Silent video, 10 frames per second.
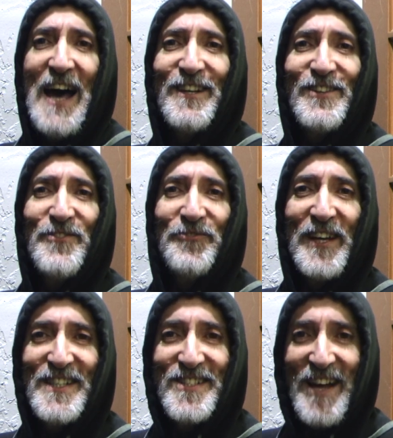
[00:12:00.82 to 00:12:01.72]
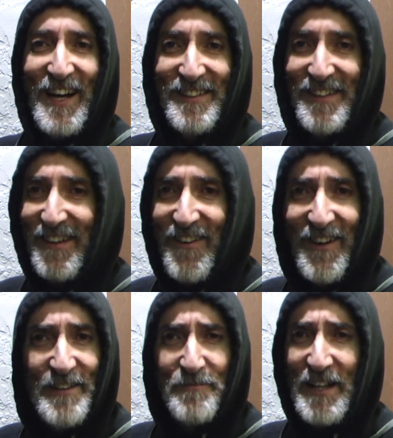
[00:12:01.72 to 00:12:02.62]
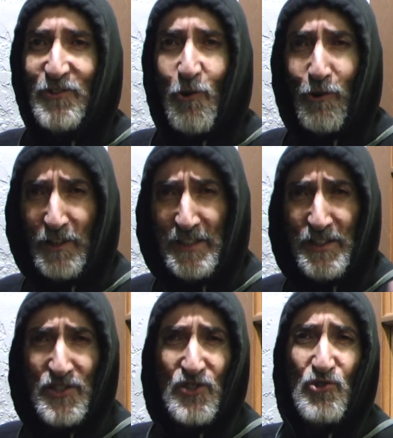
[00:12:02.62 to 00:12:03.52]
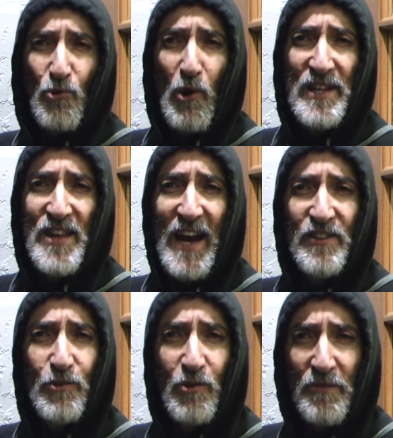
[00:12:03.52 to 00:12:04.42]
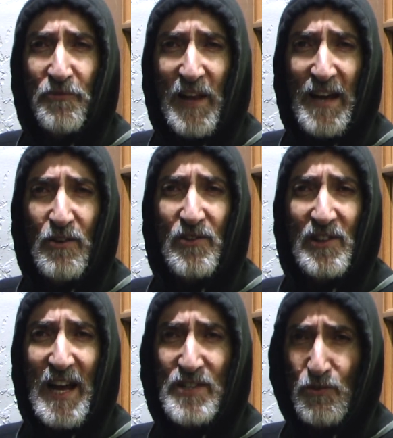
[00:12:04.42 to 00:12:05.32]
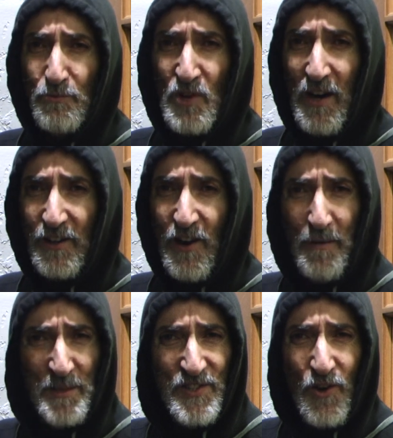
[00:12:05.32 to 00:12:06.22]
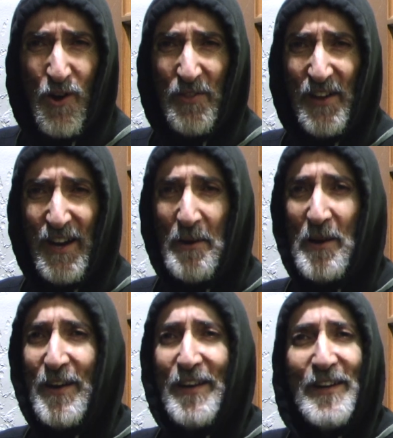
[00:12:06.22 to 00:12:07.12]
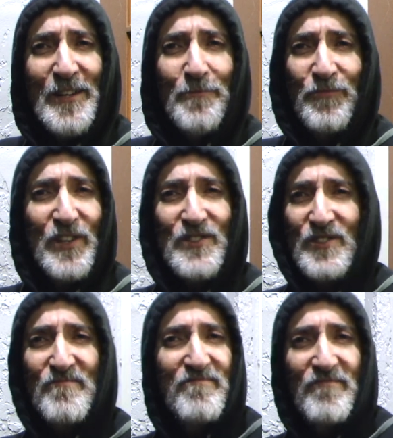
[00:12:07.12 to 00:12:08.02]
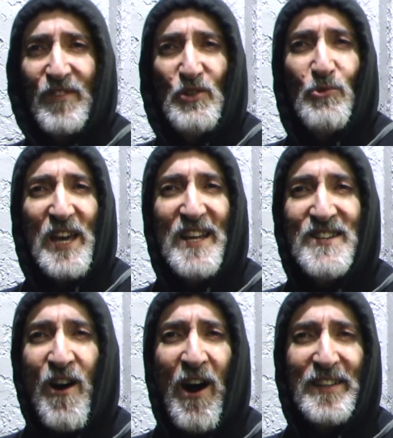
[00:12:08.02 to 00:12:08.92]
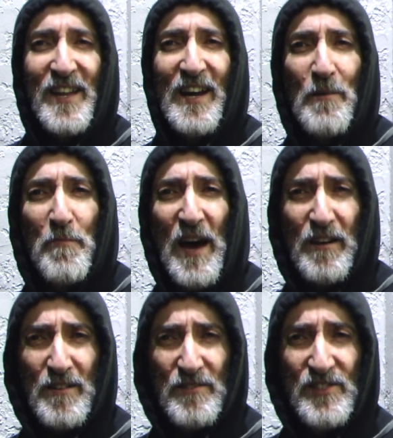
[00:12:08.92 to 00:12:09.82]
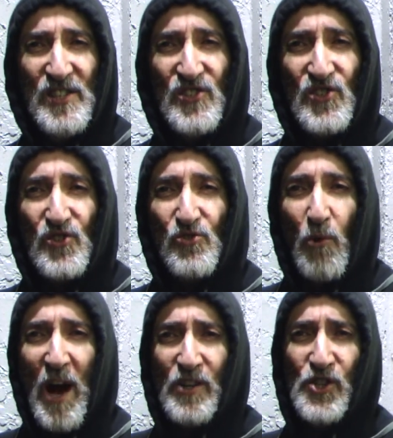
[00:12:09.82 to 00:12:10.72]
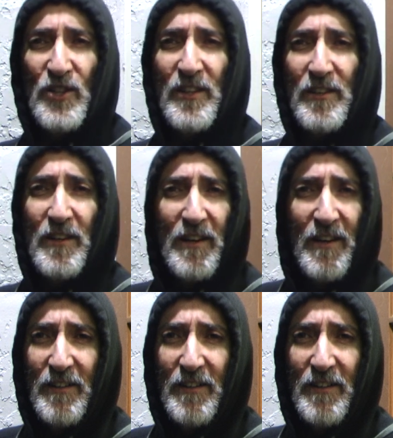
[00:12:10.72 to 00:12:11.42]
added the fake sun. Oh, I totally destroyed that. You go to flatearthclassroom.com, it's all there. Just, you cannot get a better destruction